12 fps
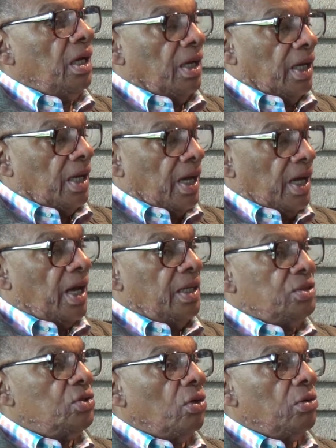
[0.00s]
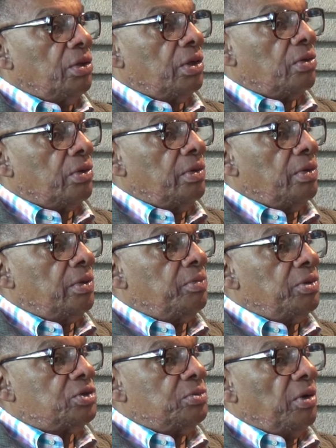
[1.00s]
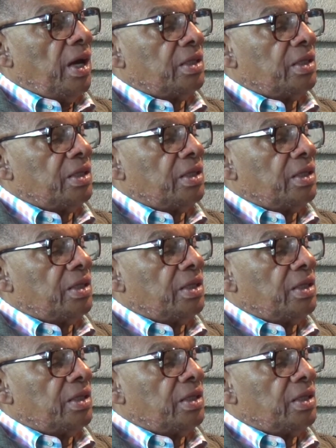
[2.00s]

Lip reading: I totally agree with Mr.